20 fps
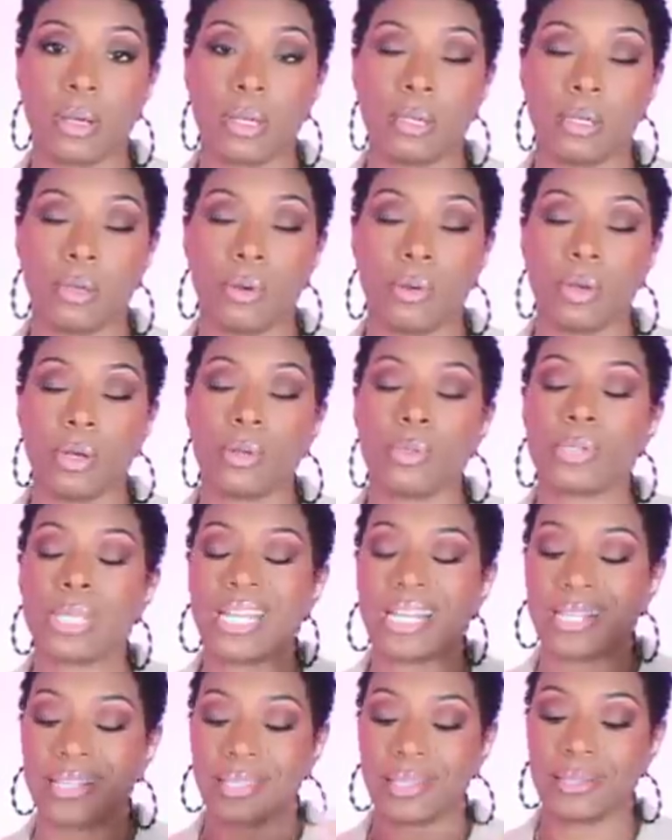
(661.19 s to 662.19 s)
logo,
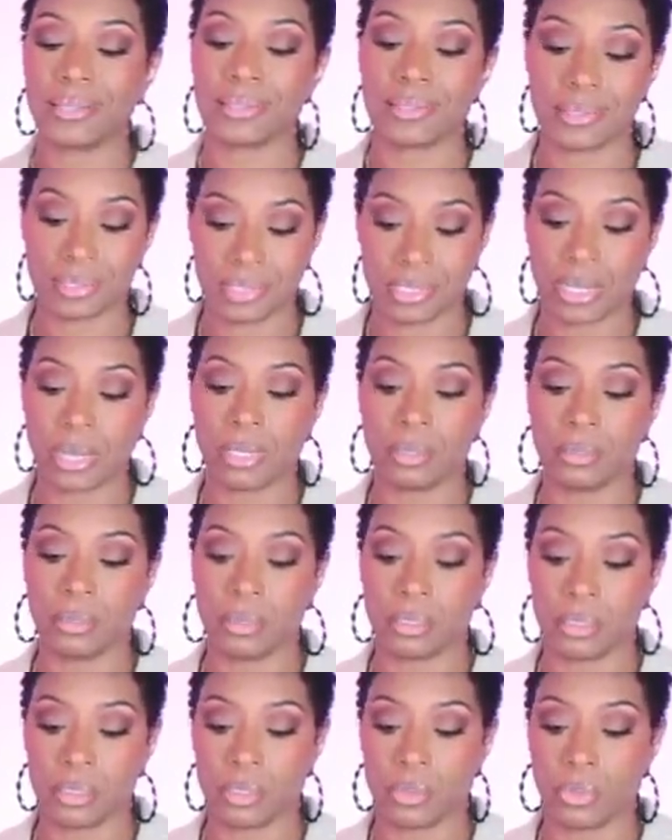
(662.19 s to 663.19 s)
and I think this entire
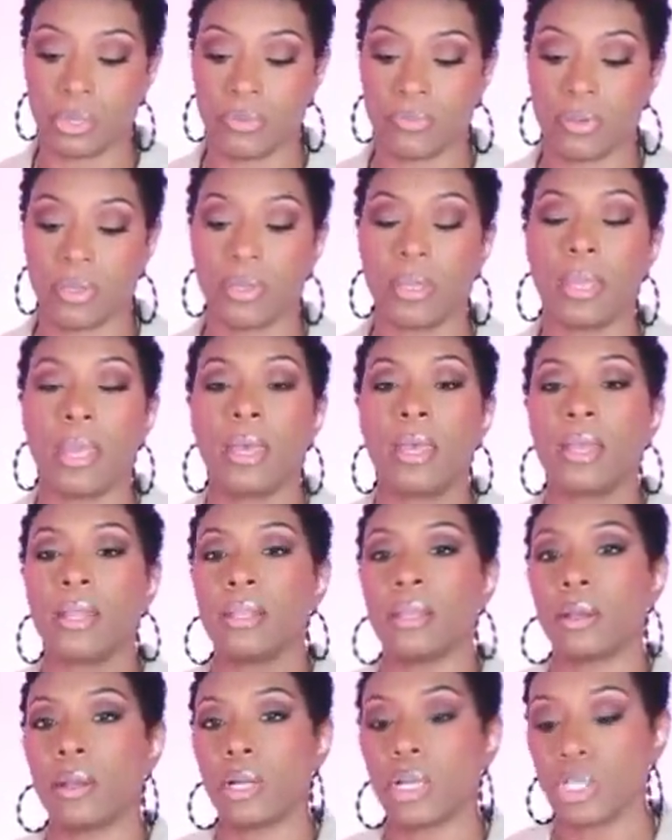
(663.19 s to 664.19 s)
look is Loewe.
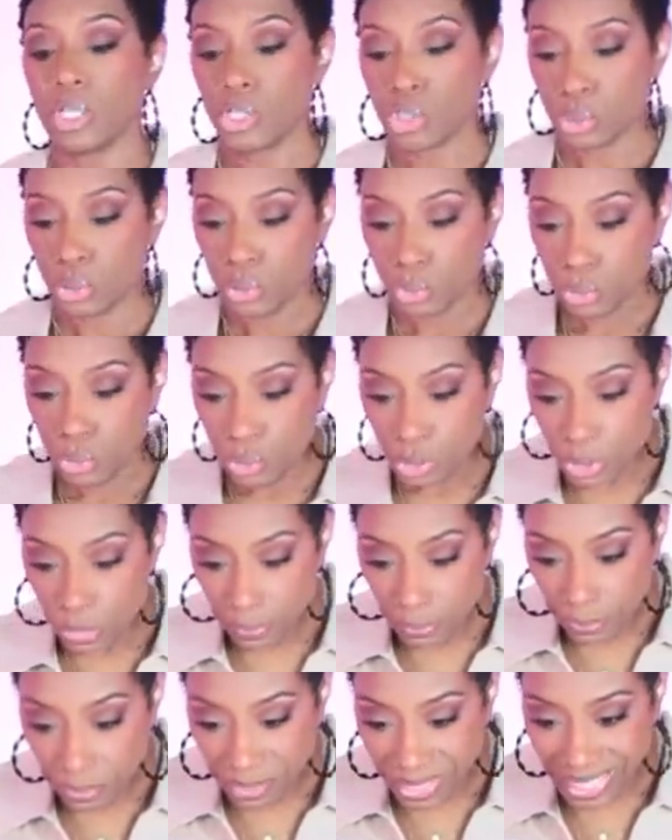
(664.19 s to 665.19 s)
Now, her shoes,
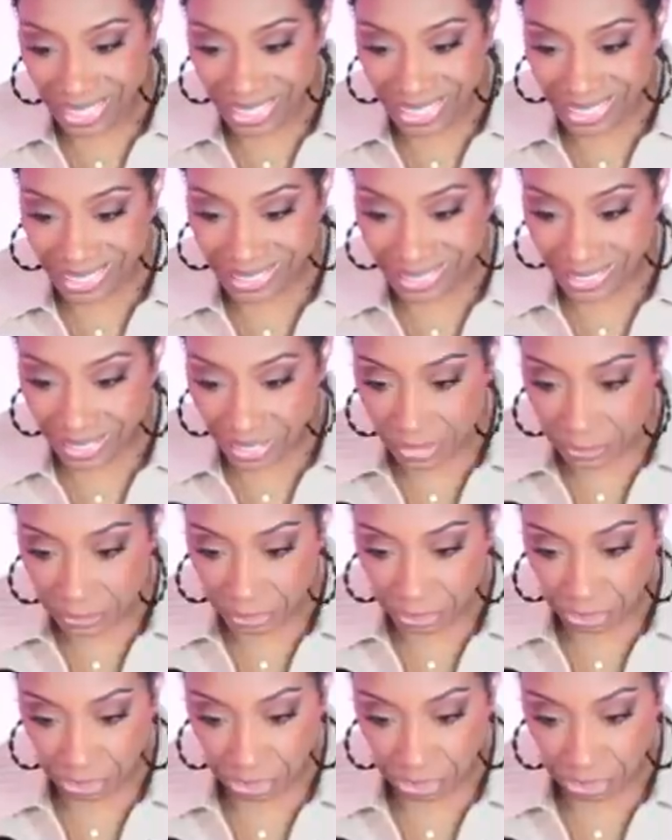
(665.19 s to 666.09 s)
can I see?